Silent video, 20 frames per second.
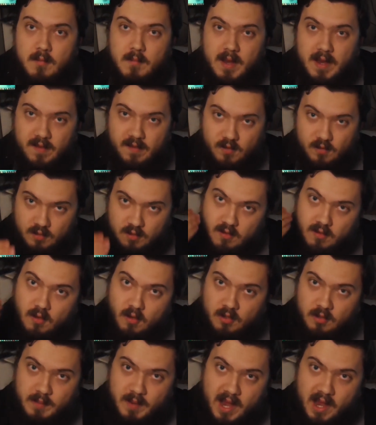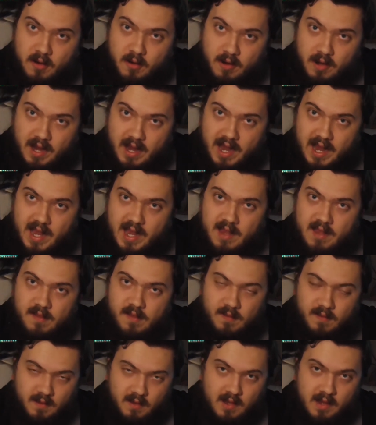based on the power it has
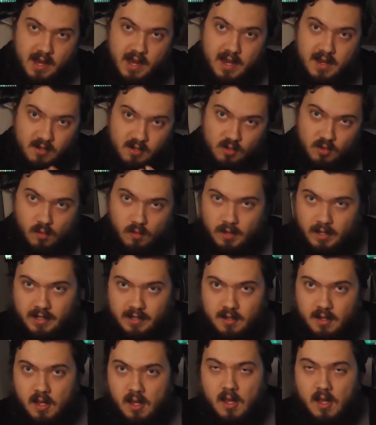and the cooling.